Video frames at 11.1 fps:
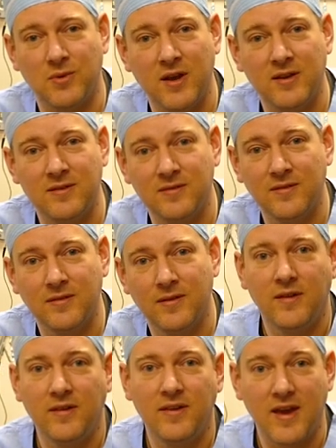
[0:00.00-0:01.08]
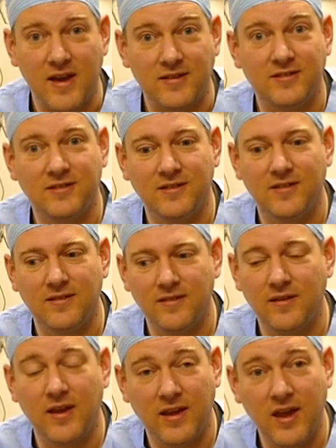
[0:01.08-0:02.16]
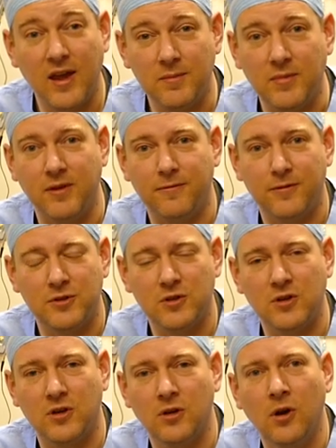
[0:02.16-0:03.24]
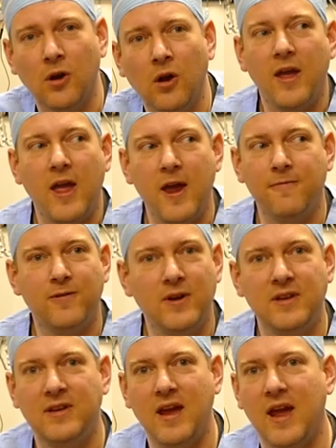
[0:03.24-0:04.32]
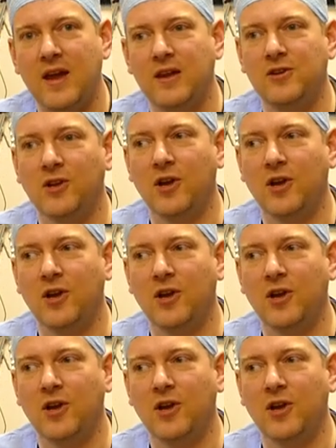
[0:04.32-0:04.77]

right? Yes, it can be for sure. Every day you're